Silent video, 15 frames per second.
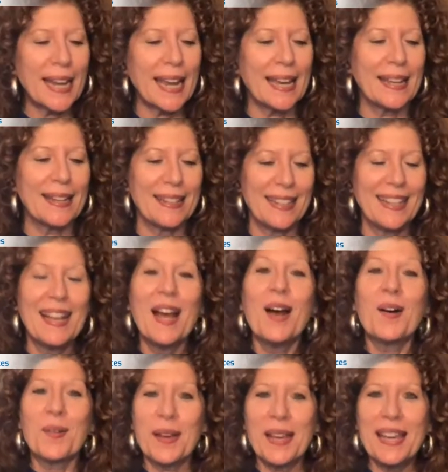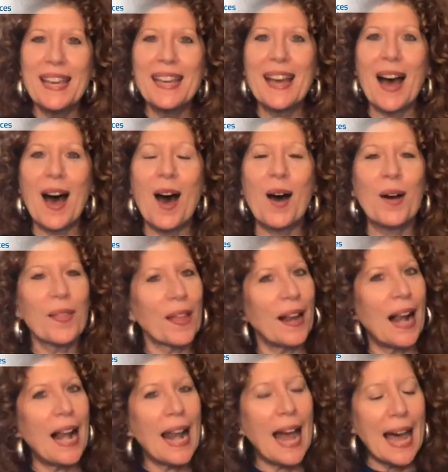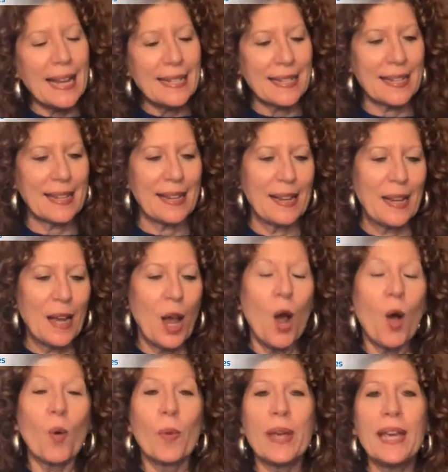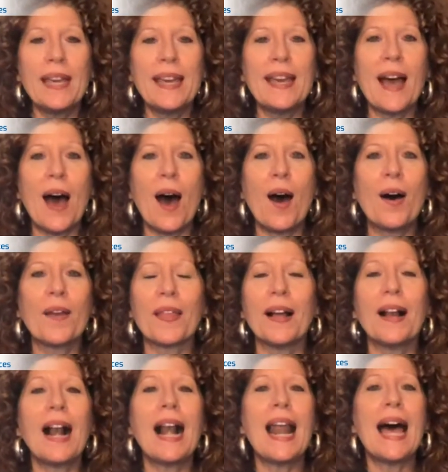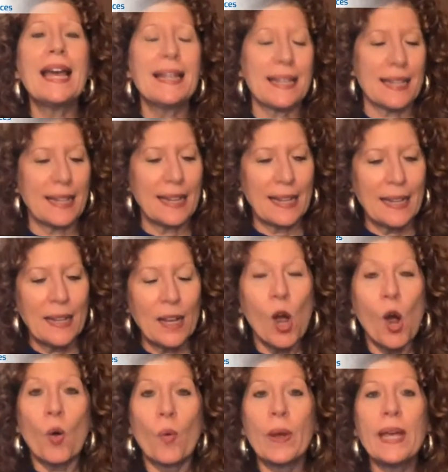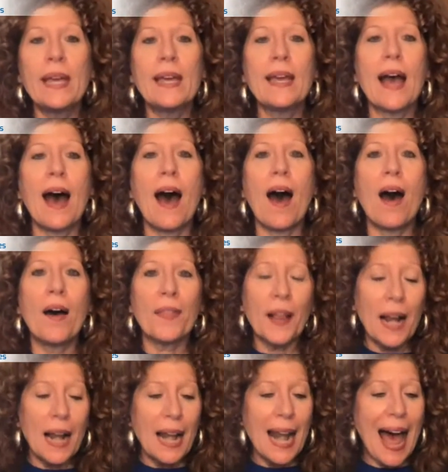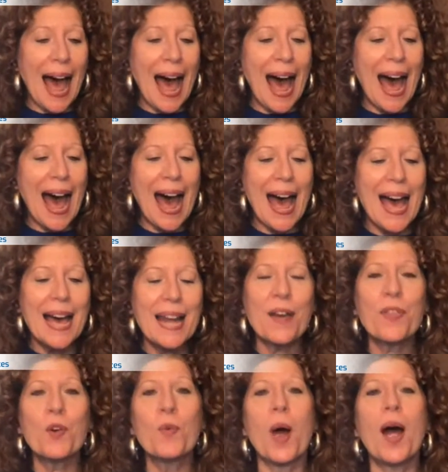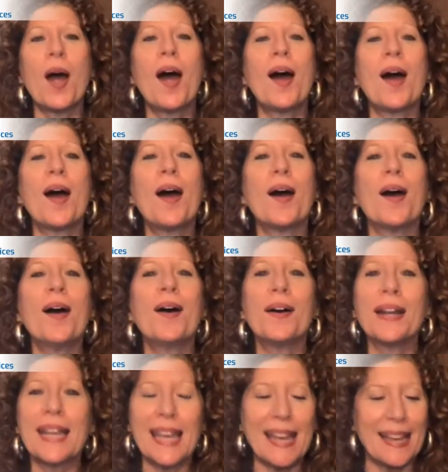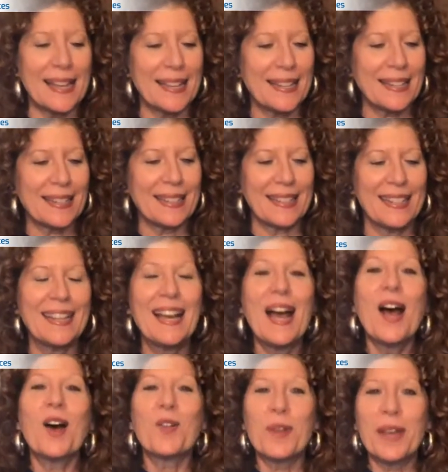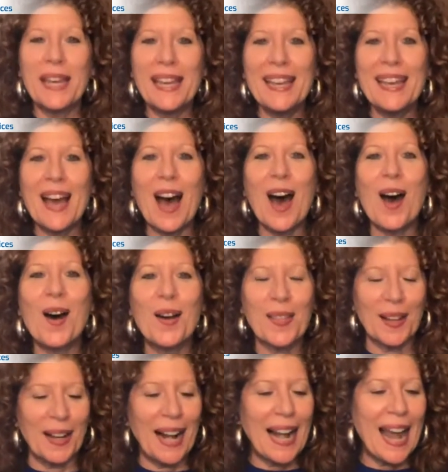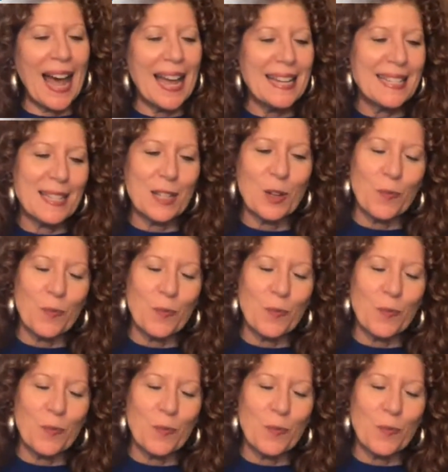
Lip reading: Again, we are the light, we are the light, we are the light of the world. Again, we are the light,